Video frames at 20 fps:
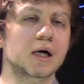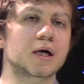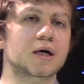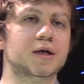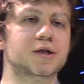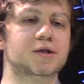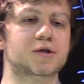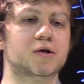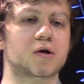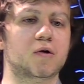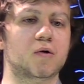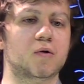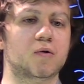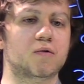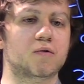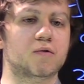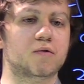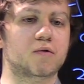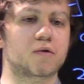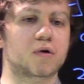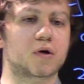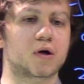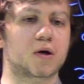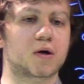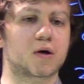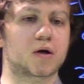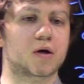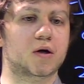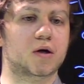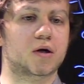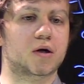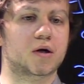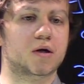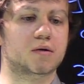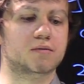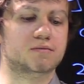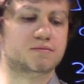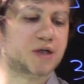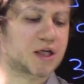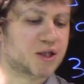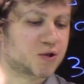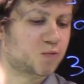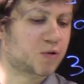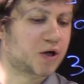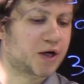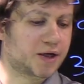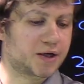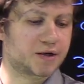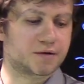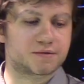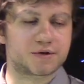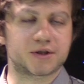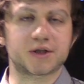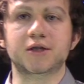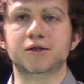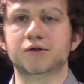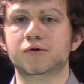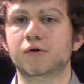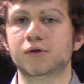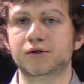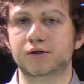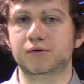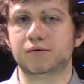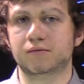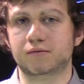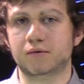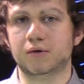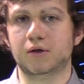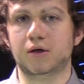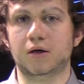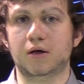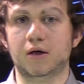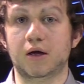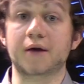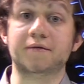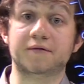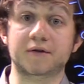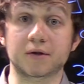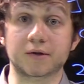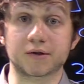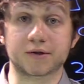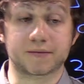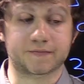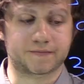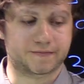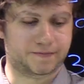So that's why Z is not a field.